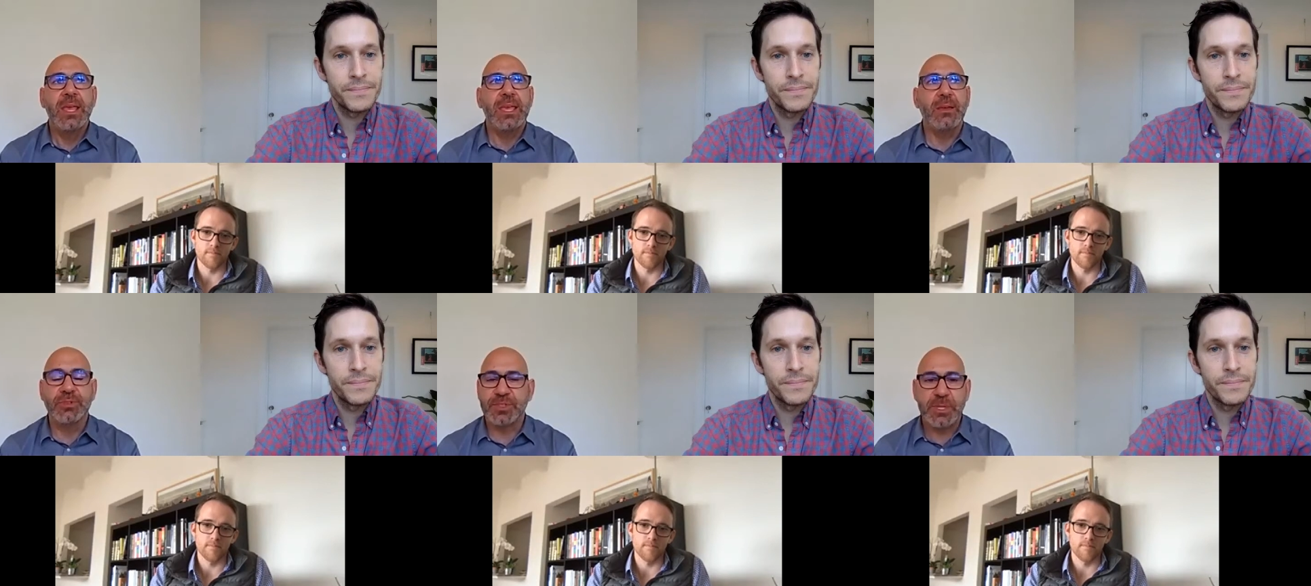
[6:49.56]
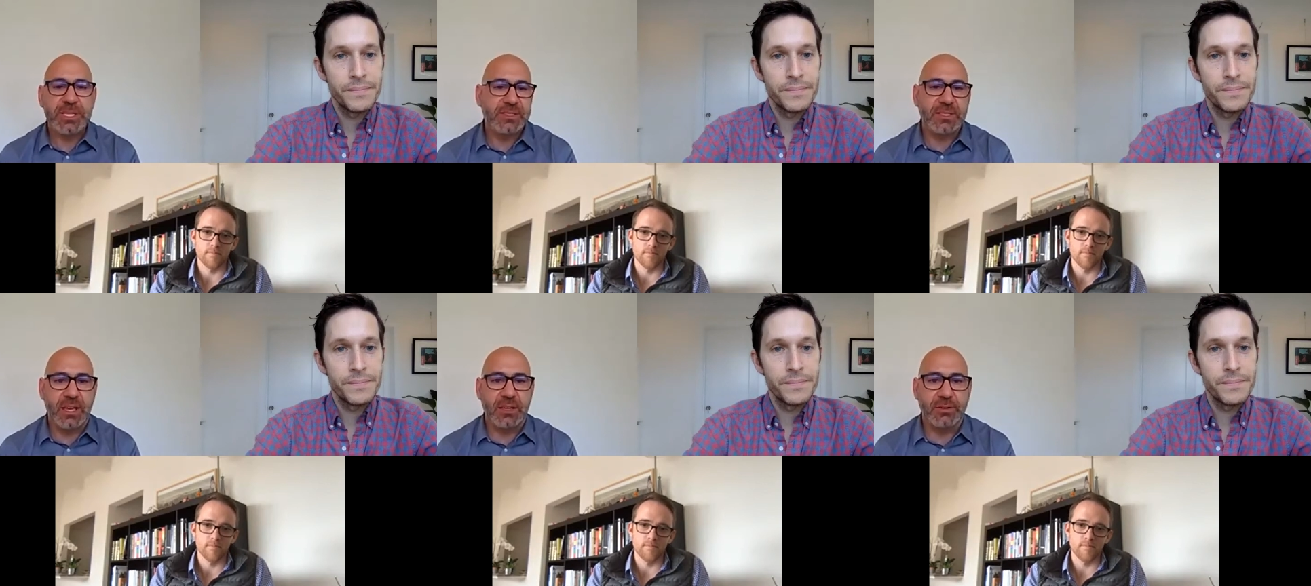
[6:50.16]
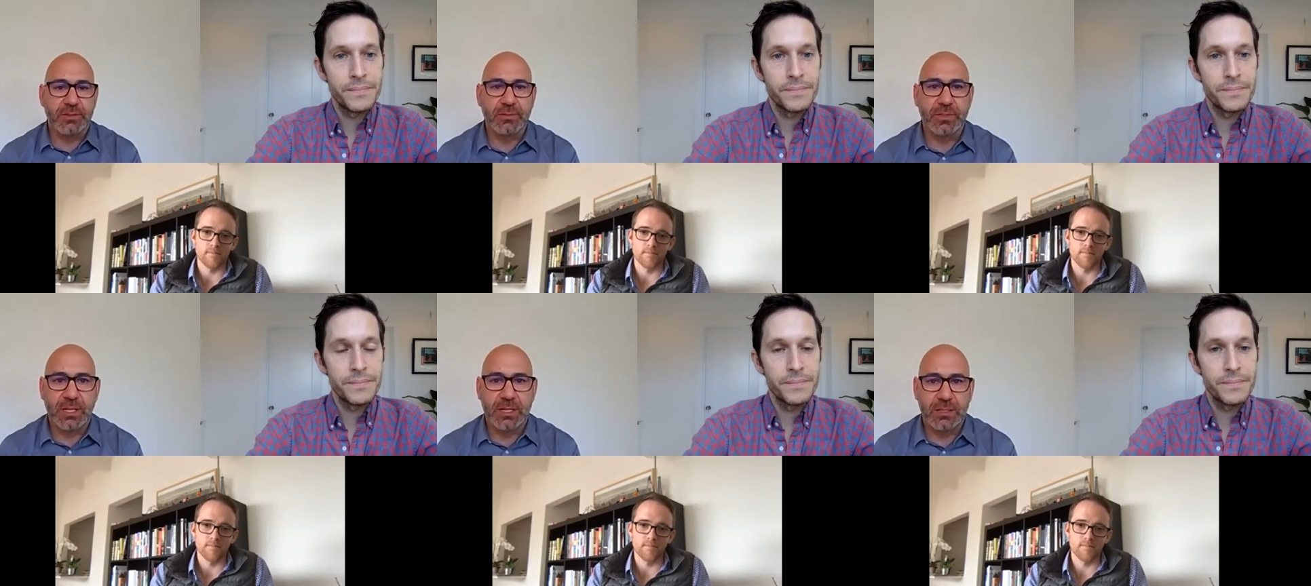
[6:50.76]
Speaker 1: It was pieced together
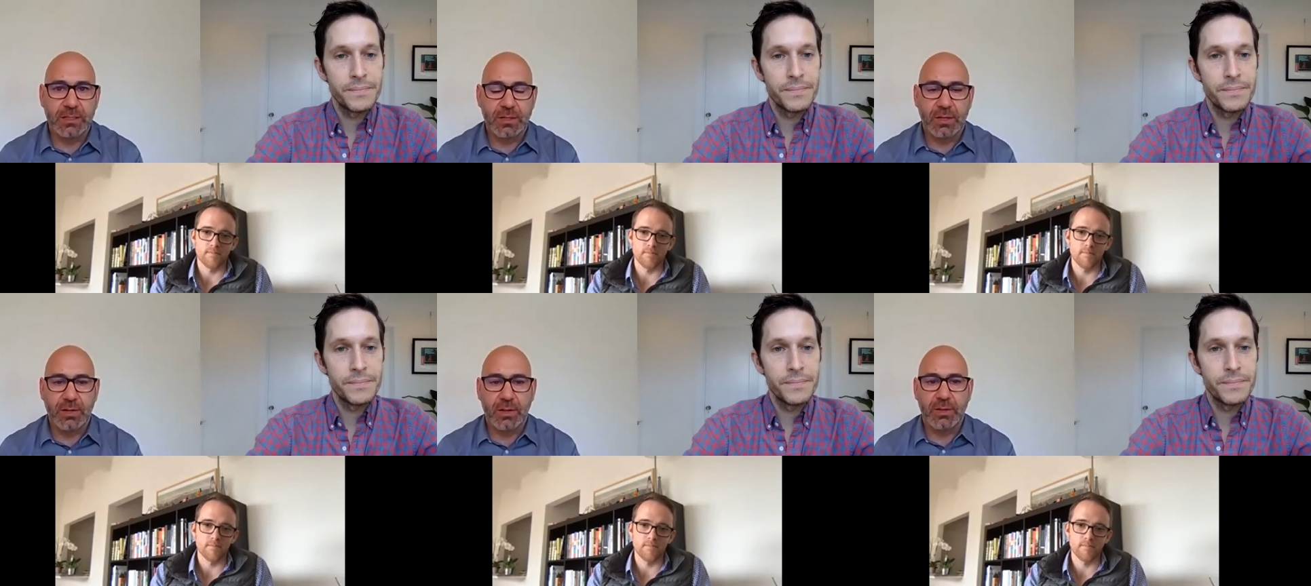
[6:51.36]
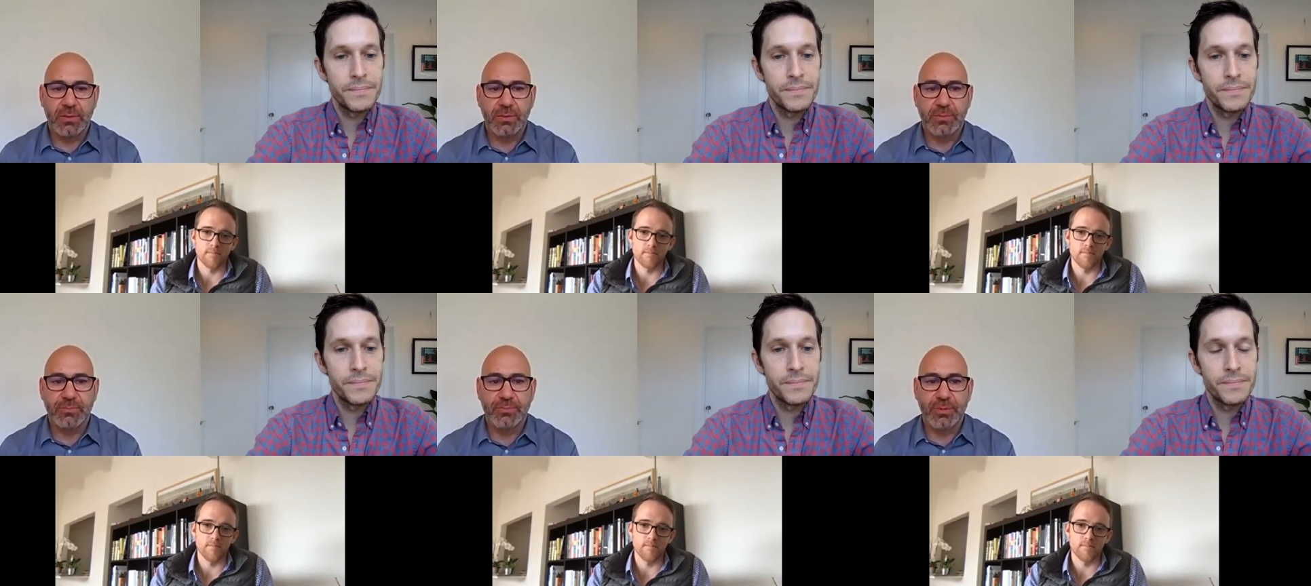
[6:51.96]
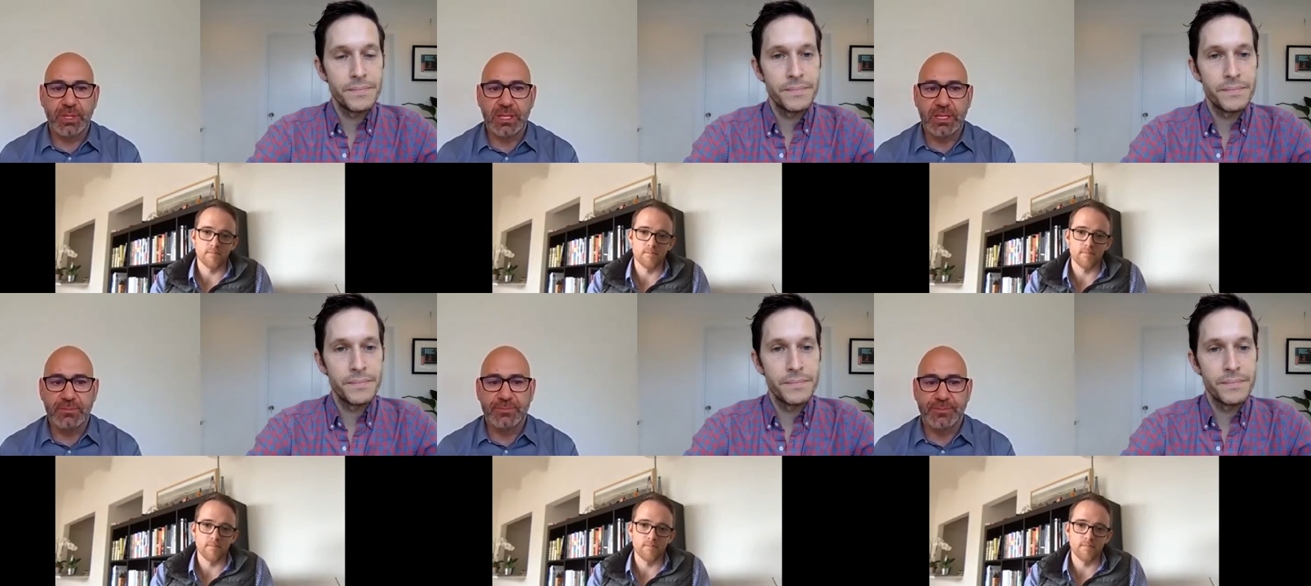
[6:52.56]
uh, on
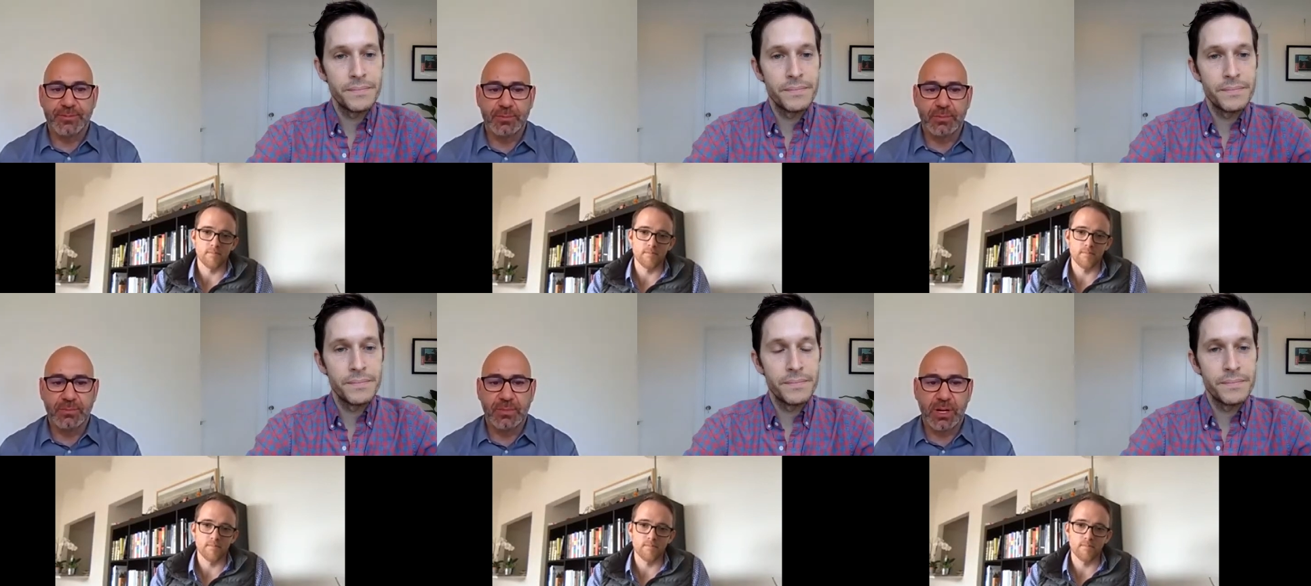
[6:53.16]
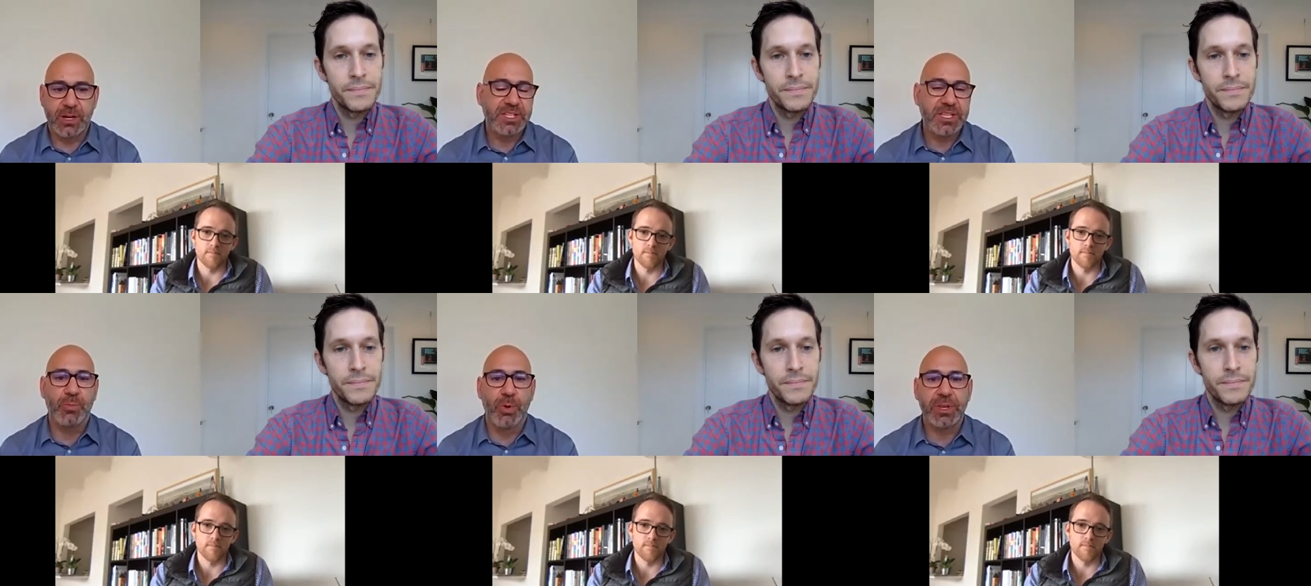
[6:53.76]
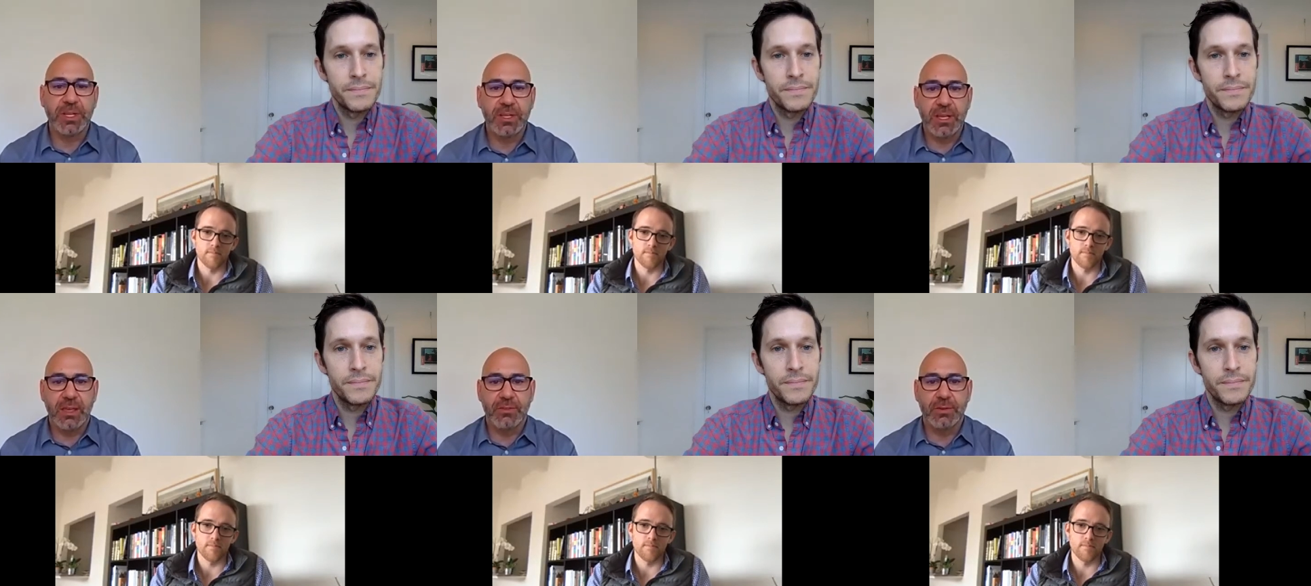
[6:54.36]
really from our team working
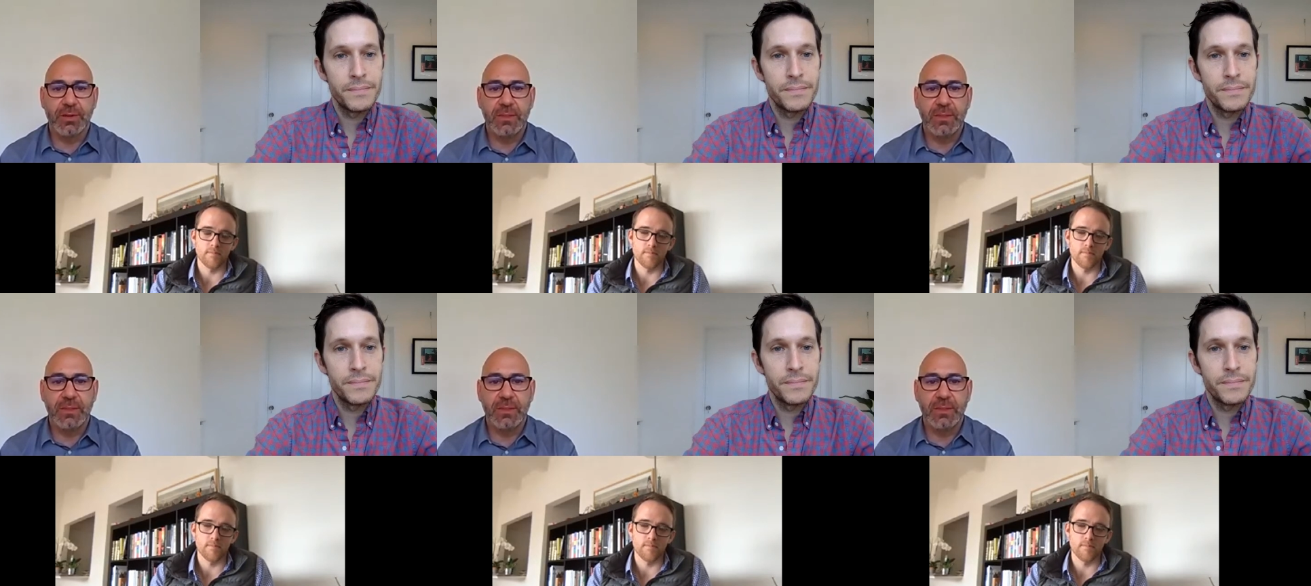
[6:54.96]
together,